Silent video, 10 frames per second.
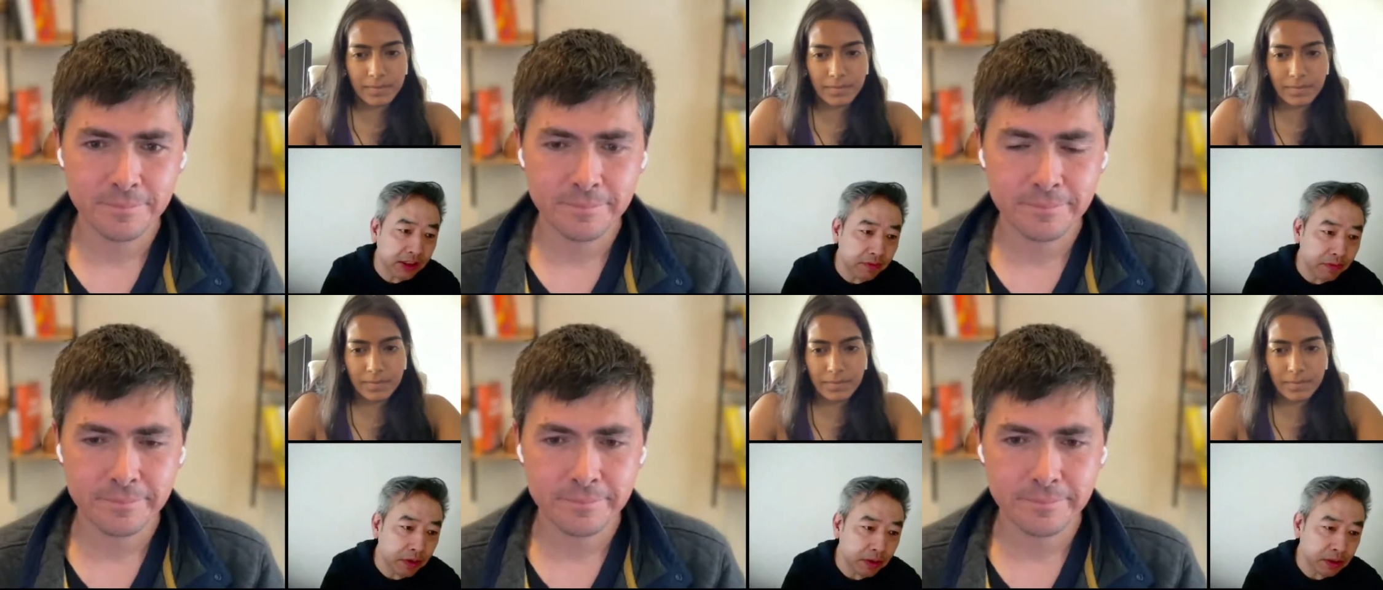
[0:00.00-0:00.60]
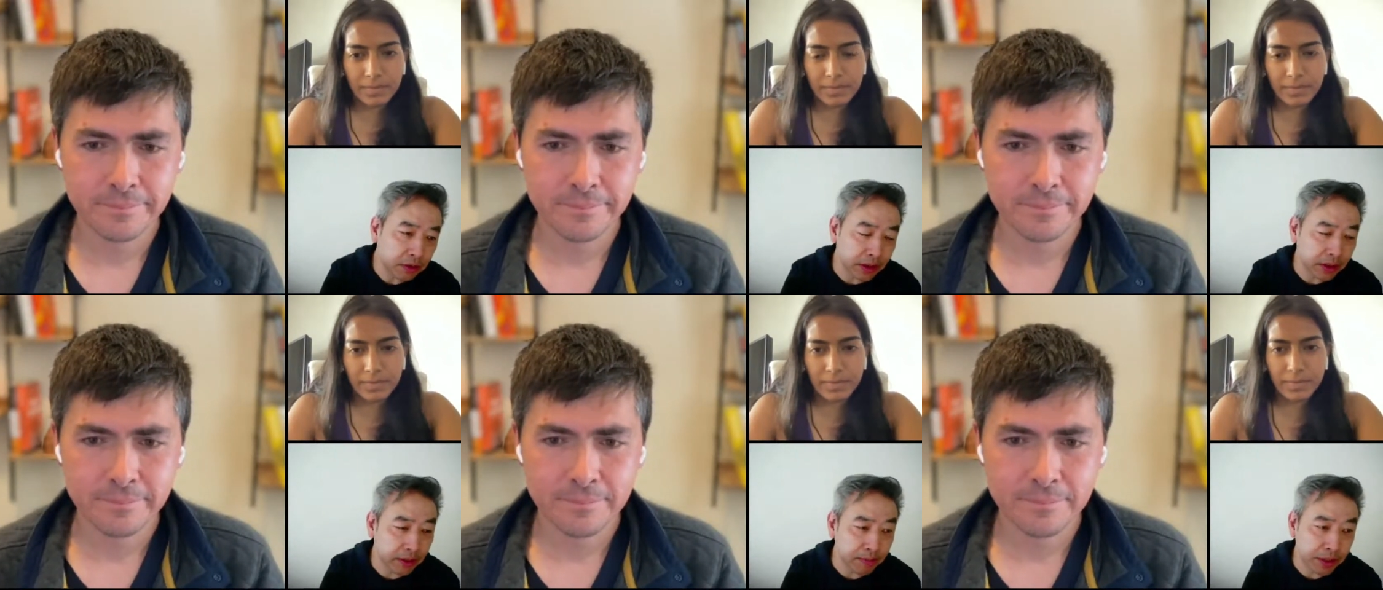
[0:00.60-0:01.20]
Speaker 1: come first or does
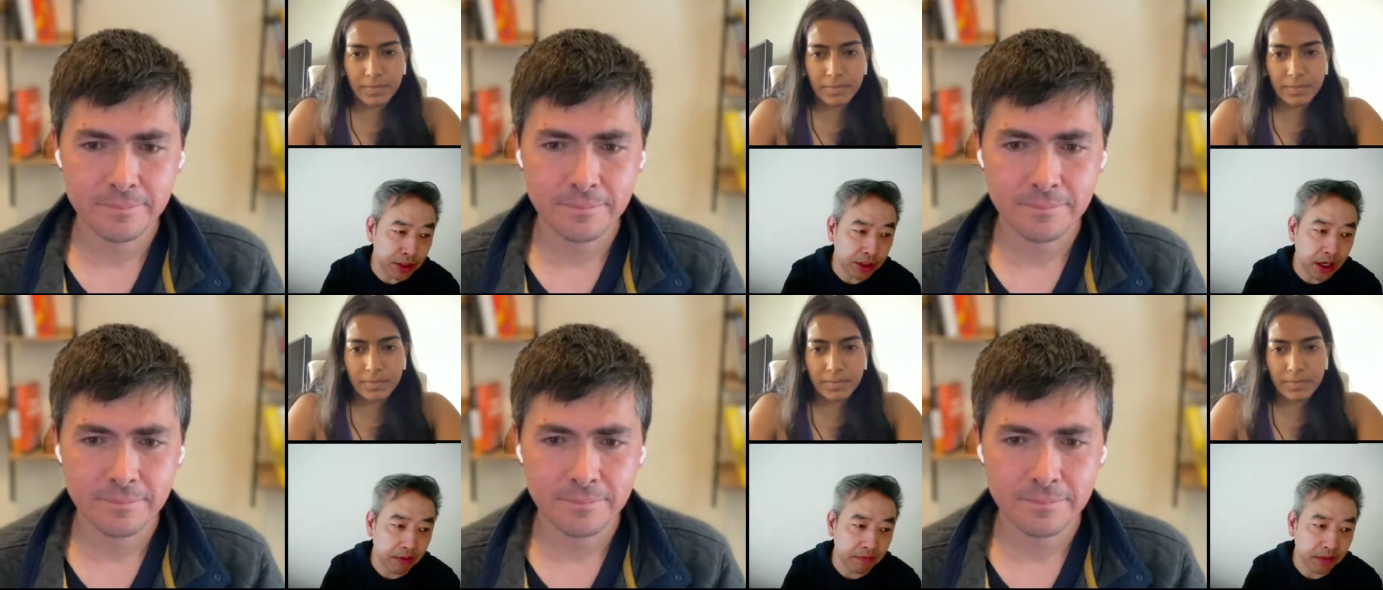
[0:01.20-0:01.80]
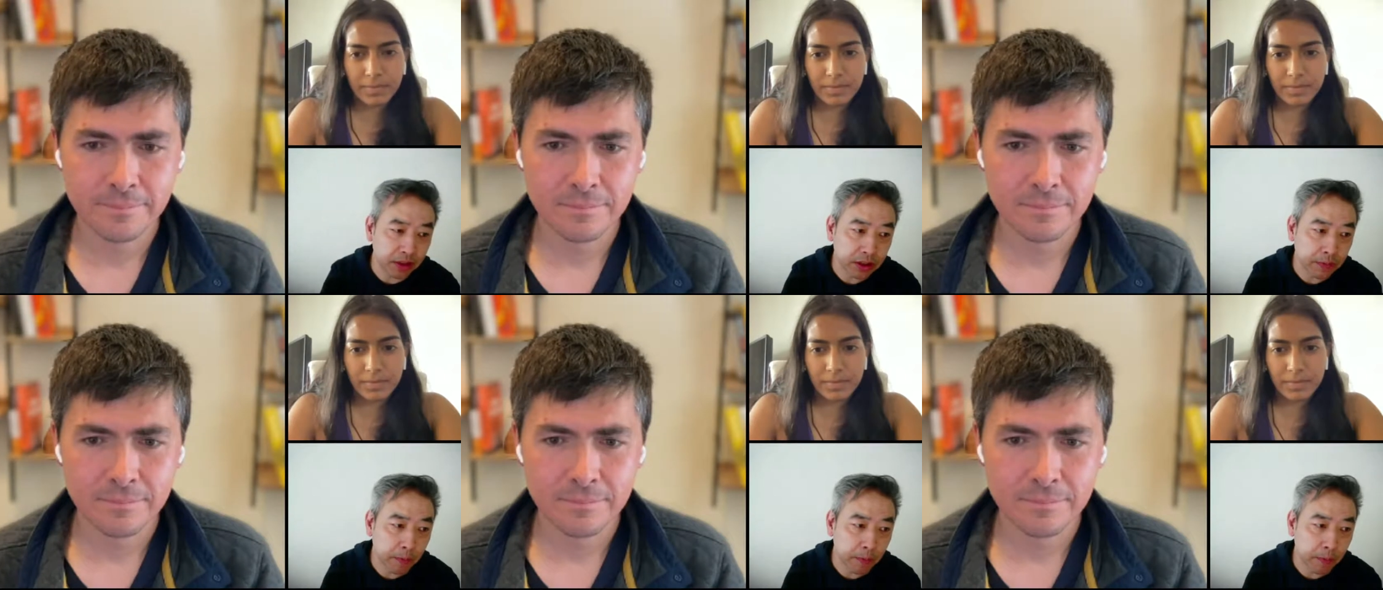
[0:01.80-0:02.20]
ambition come first?